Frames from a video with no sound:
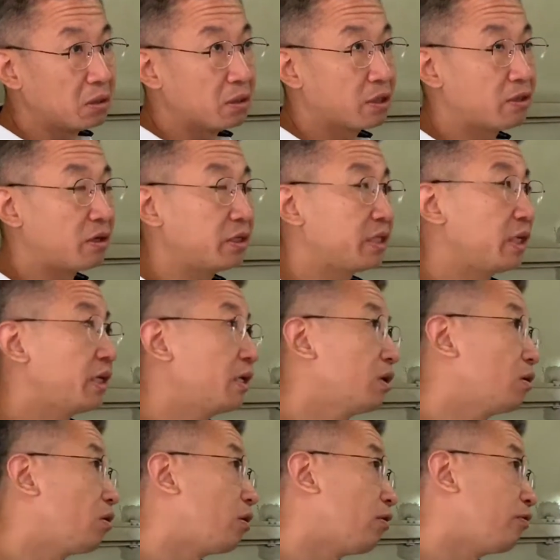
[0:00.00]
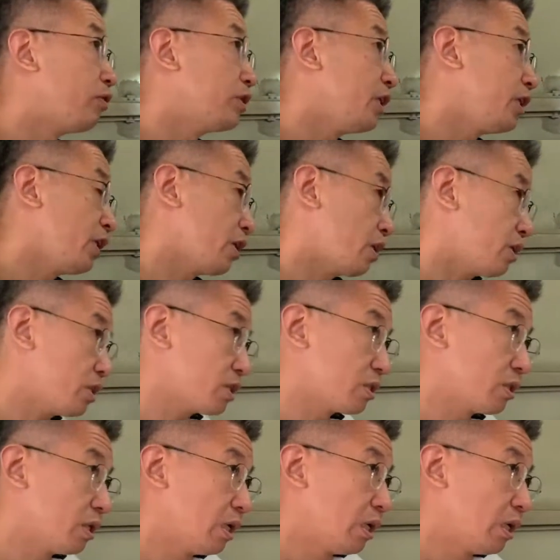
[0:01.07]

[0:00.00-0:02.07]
13 or 14 years.